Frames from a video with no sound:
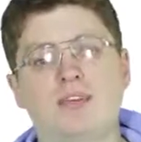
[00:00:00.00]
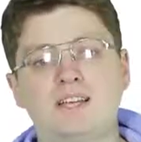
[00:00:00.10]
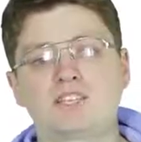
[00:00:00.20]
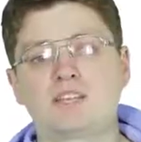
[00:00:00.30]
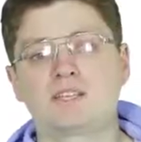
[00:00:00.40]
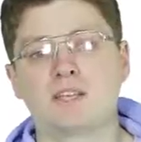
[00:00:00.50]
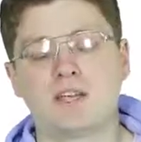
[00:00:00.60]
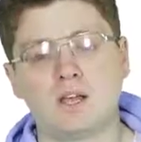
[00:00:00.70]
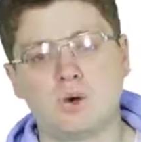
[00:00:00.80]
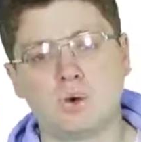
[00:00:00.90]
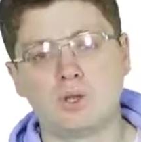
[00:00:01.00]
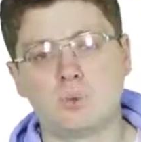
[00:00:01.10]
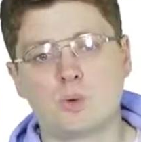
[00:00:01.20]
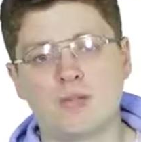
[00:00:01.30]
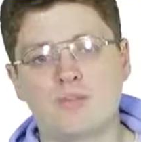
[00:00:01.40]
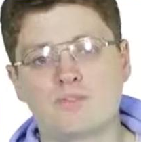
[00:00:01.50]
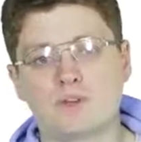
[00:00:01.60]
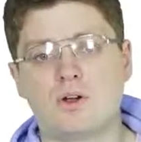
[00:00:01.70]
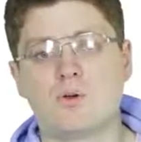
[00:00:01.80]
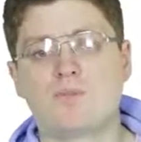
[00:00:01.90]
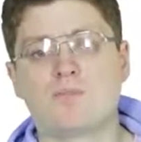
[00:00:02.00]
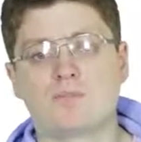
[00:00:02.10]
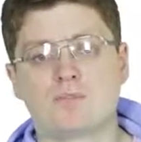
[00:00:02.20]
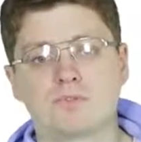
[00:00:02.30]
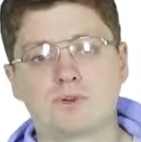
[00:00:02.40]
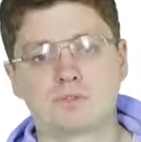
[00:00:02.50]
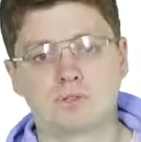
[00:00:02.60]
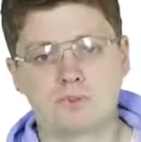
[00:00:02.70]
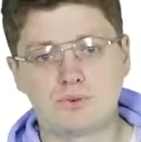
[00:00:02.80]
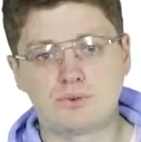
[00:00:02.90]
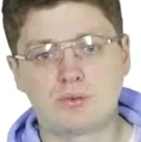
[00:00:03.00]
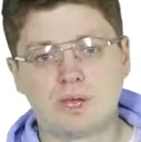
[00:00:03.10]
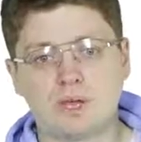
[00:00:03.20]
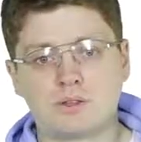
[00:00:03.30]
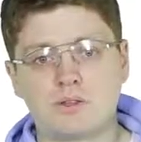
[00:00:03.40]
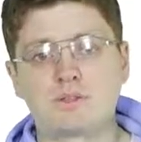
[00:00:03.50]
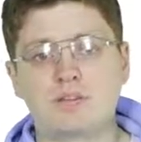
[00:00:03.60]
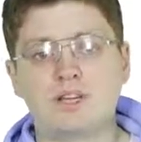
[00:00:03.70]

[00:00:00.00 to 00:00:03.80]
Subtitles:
edges on the way from the root to the